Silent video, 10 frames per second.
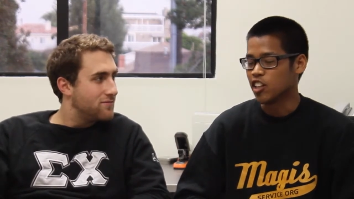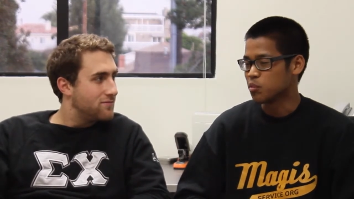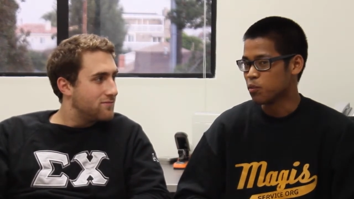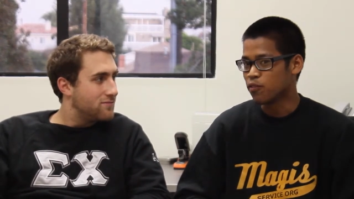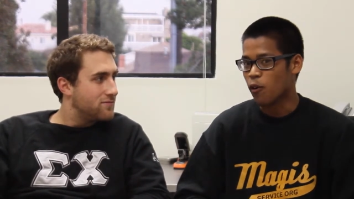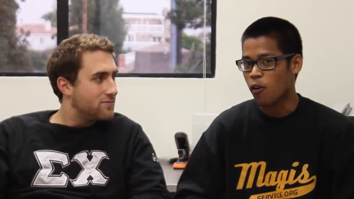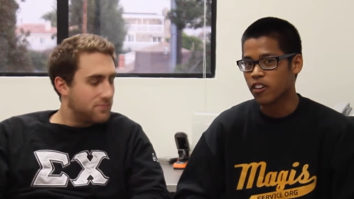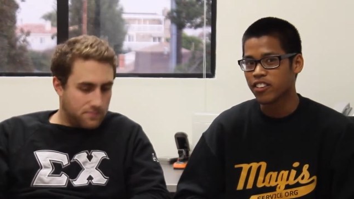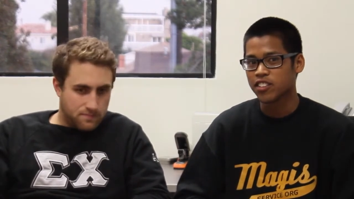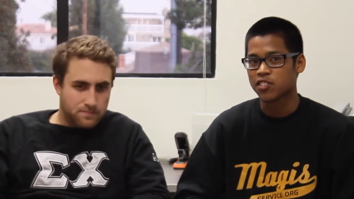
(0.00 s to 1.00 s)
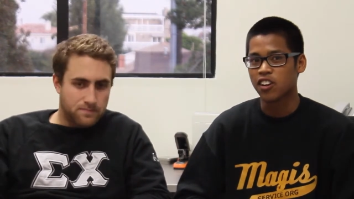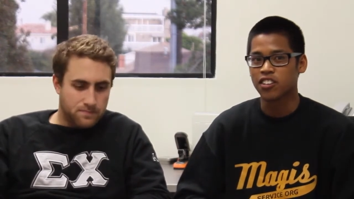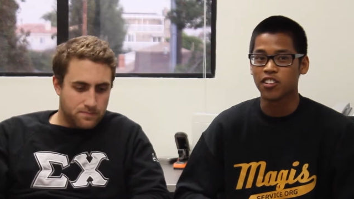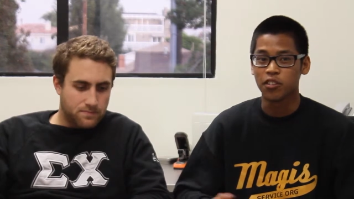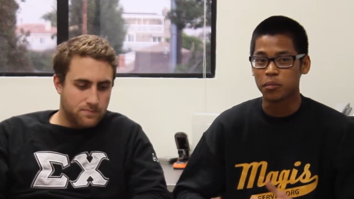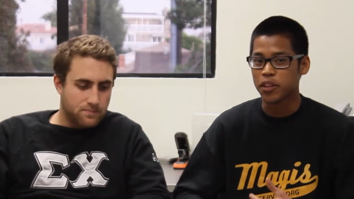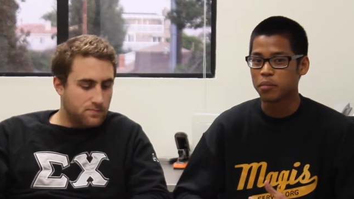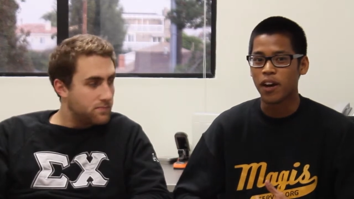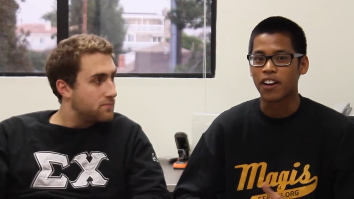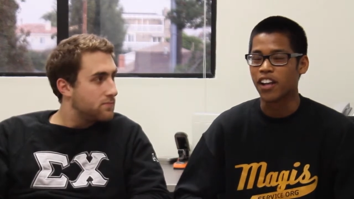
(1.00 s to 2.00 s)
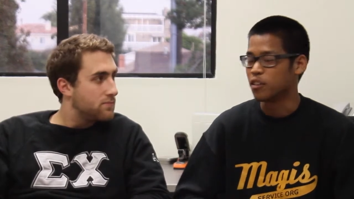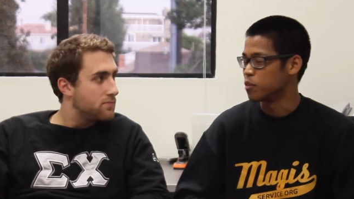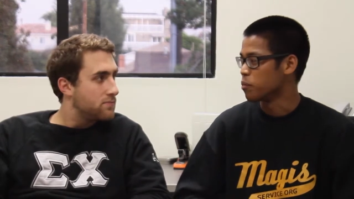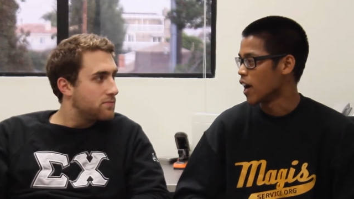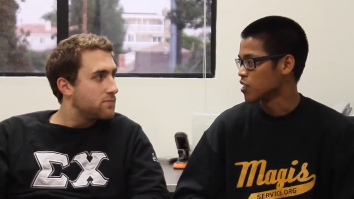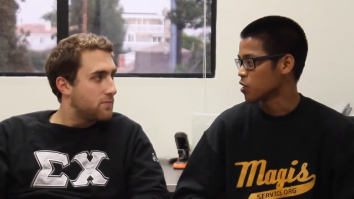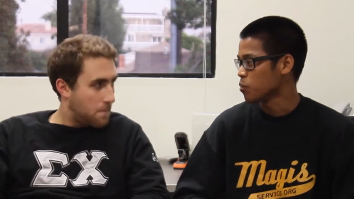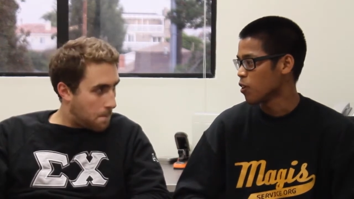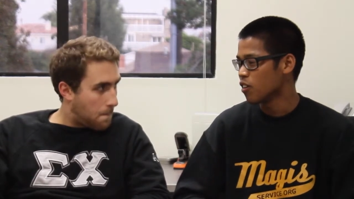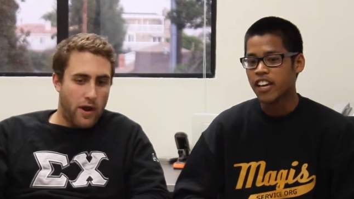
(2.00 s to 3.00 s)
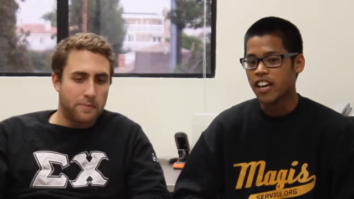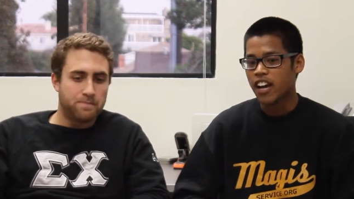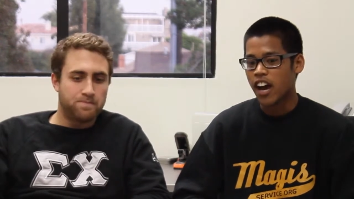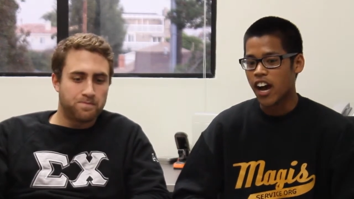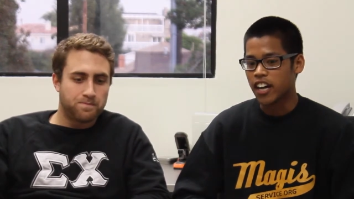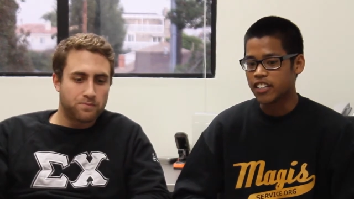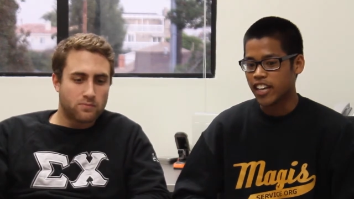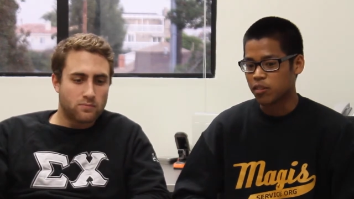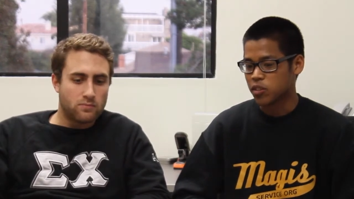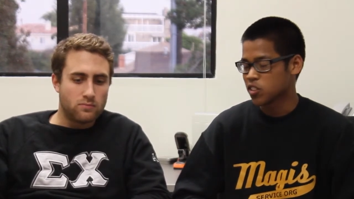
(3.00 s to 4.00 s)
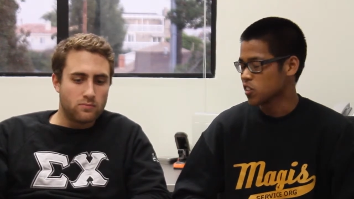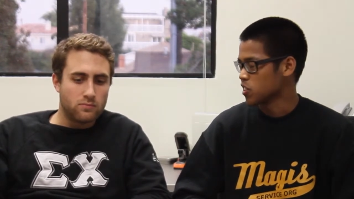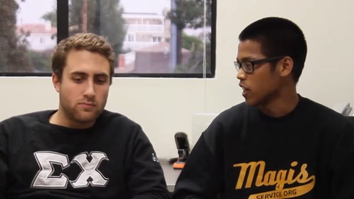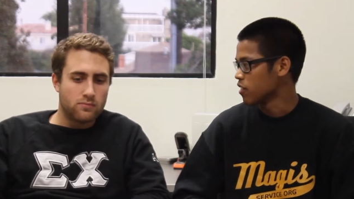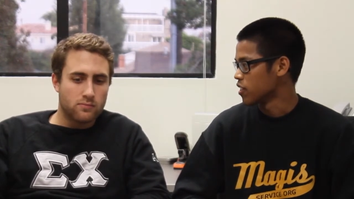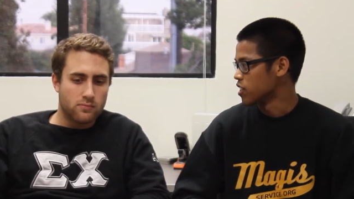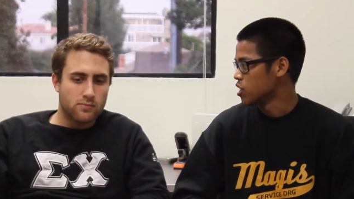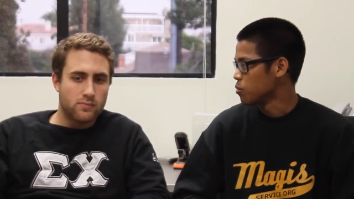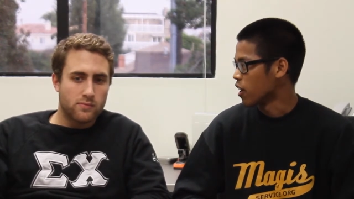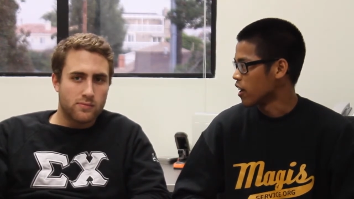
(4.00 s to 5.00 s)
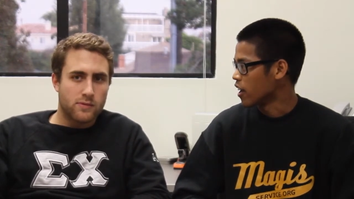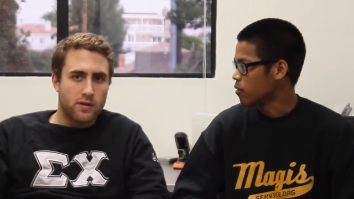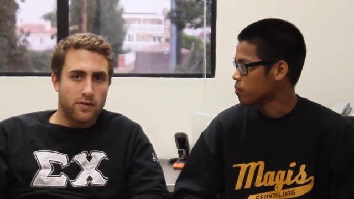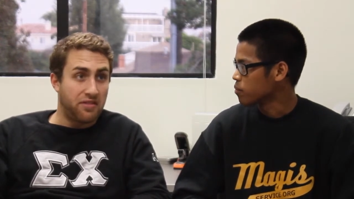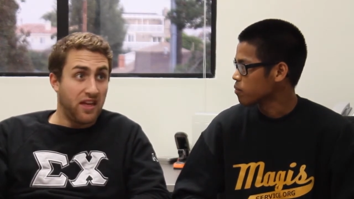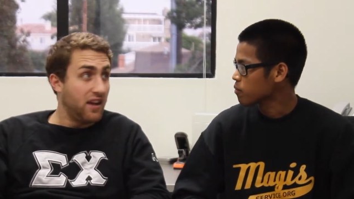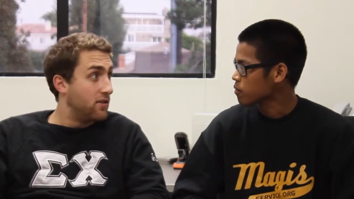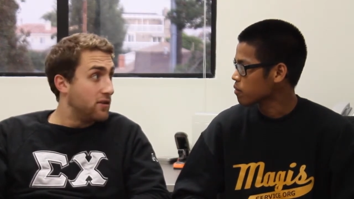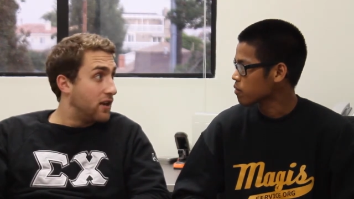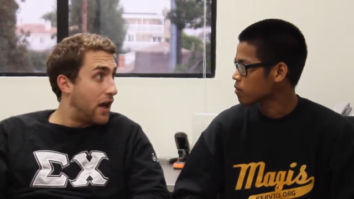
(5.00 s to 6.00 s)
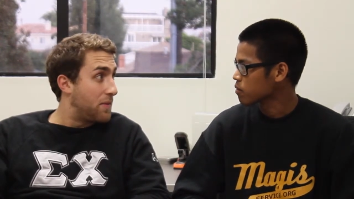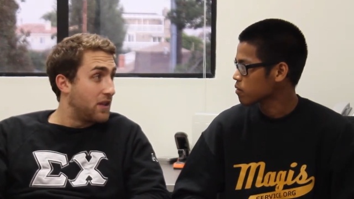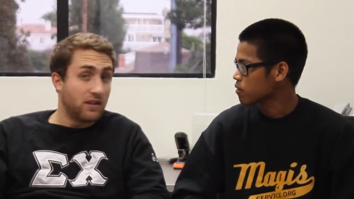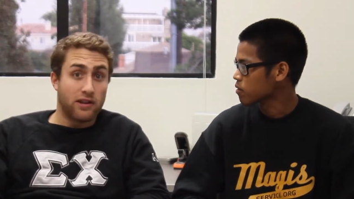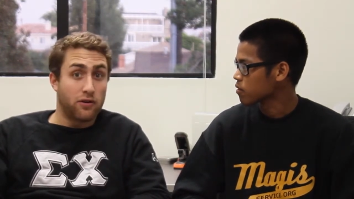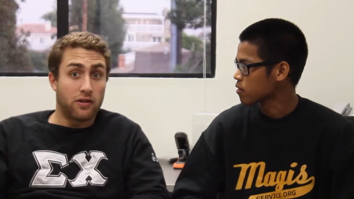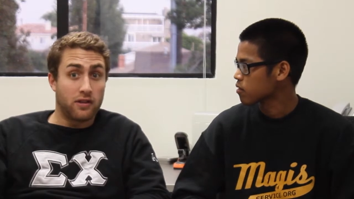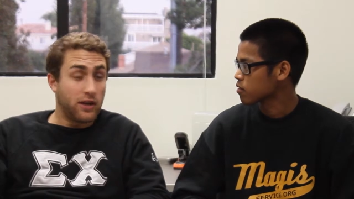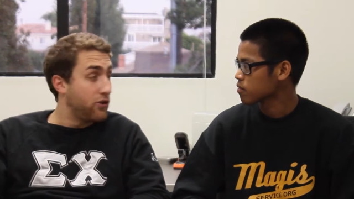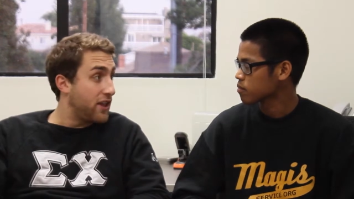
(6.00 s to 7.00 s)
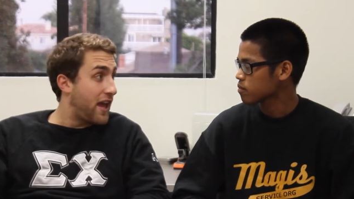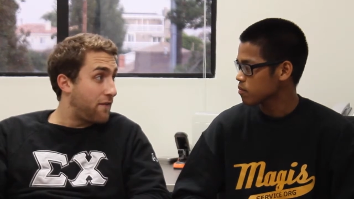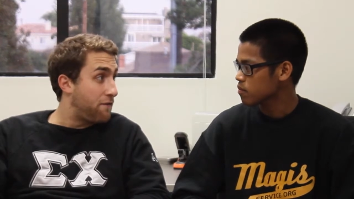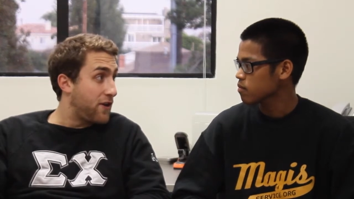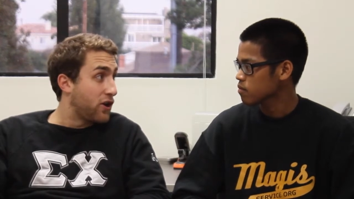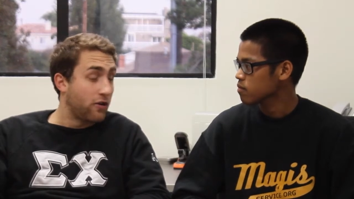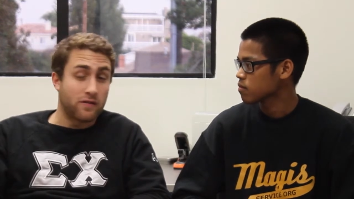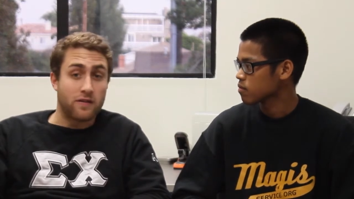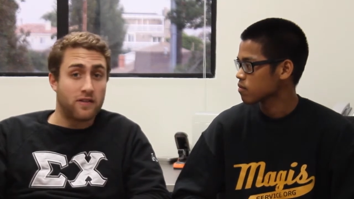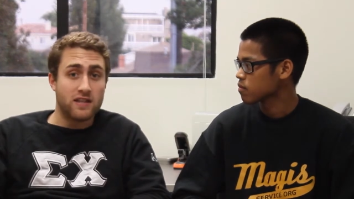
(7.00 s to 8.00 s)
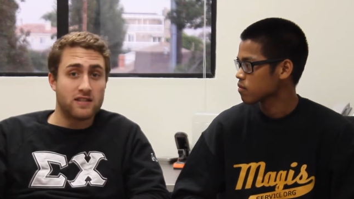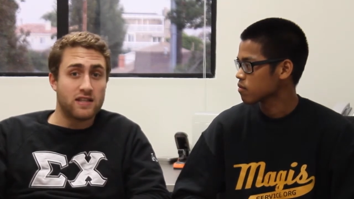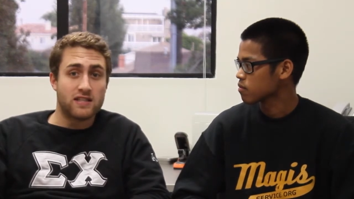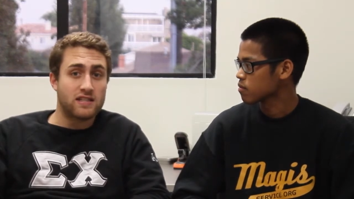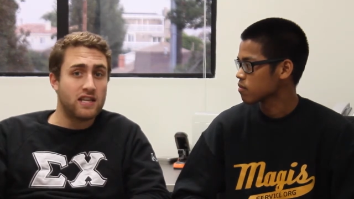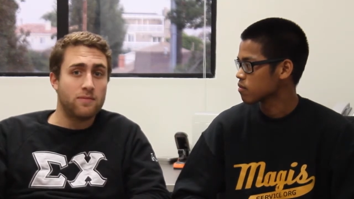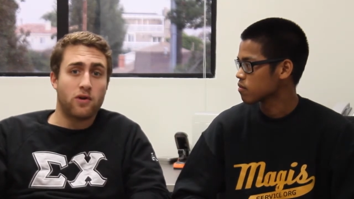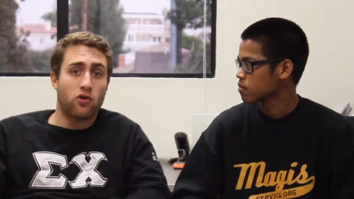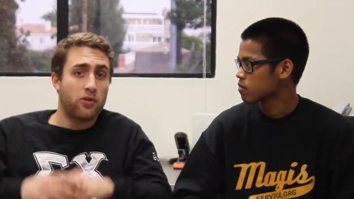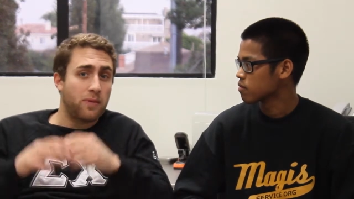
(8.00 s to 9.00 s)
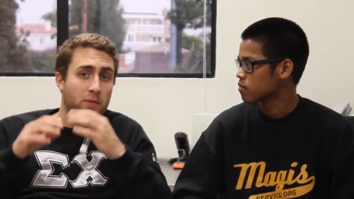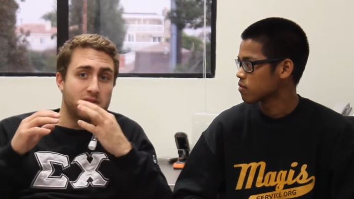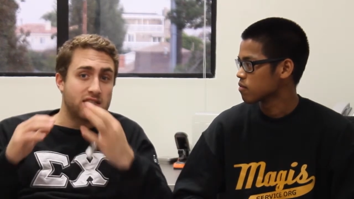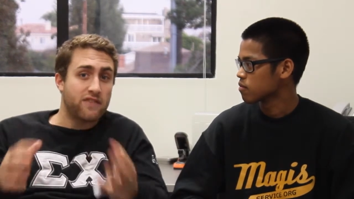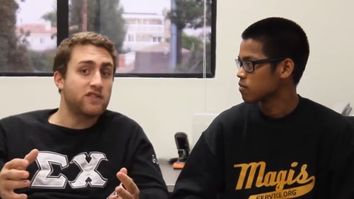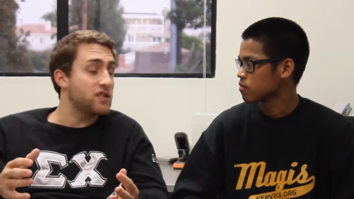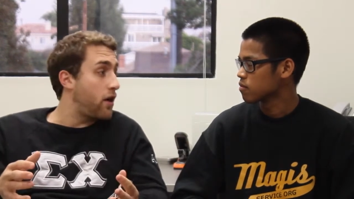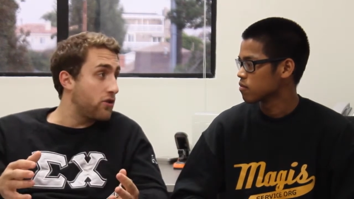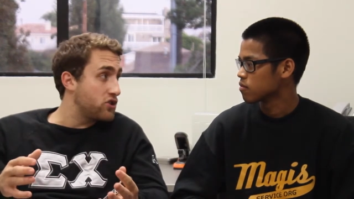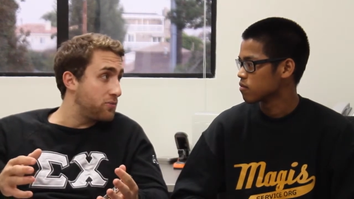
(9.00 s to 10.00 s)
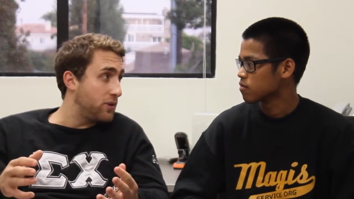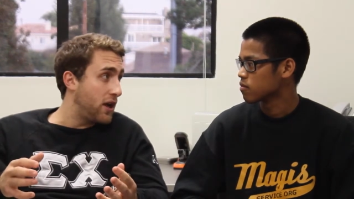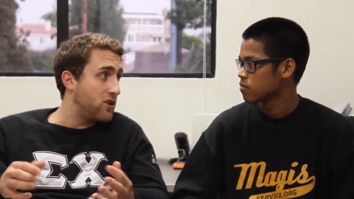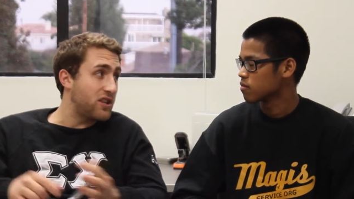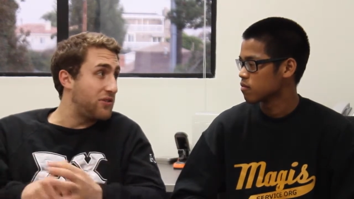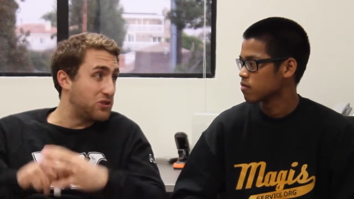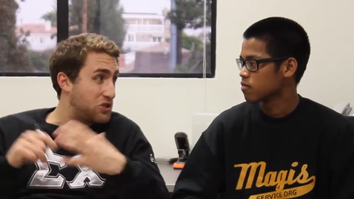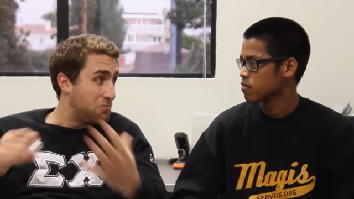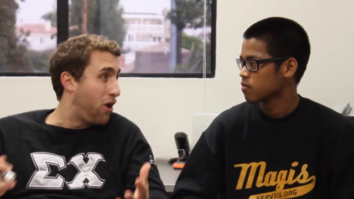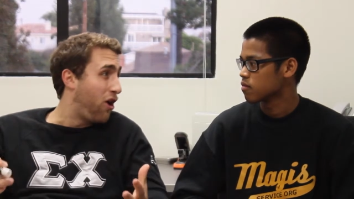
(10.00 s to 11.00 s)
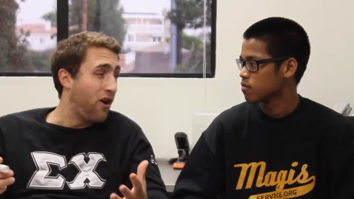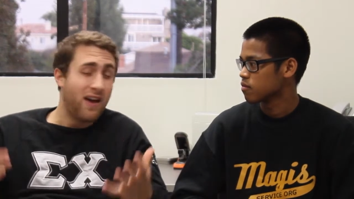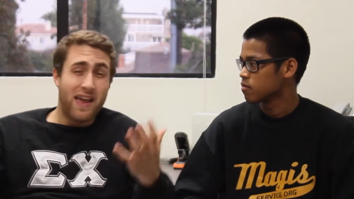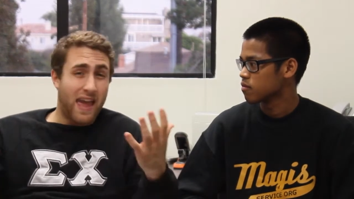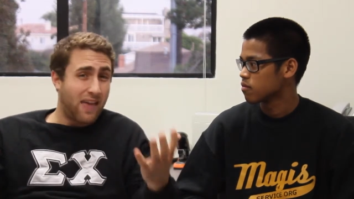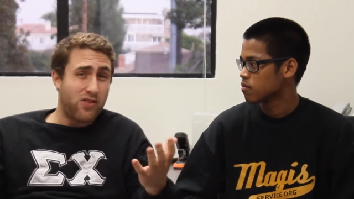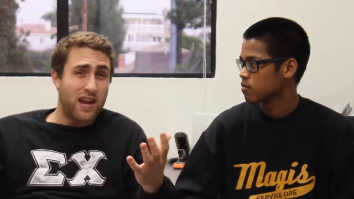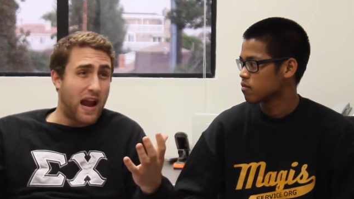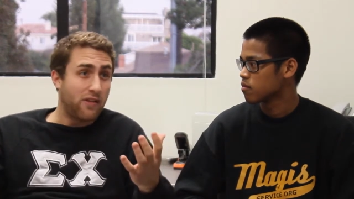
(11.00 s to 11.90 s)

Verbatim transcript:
Speaker 1: let's move forward. Let's talk a little bit about LMU basketball. Right. Uh, Dan, what's the state of the team right now? Finn.
Speaker 2: I mean, literally, literally and figuratively. These, this team, they're only playing with seven scholarship players, and they're small. Anthony